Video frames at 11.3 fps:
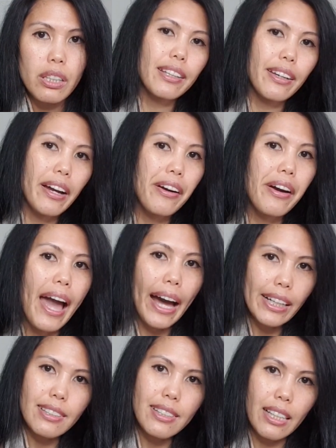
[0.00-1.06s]
They are
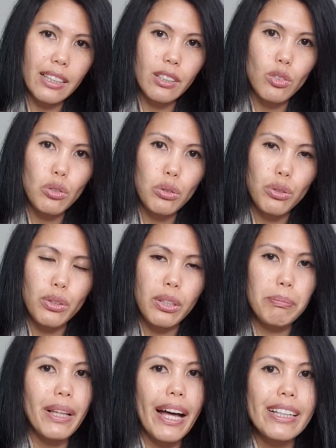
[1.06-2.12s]
accent to the
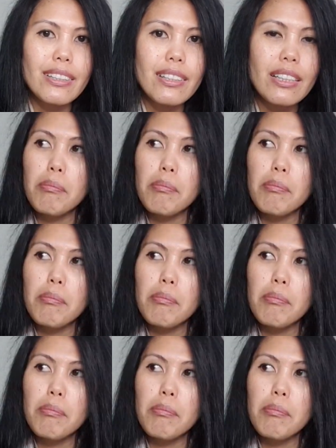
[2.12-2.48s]
plant,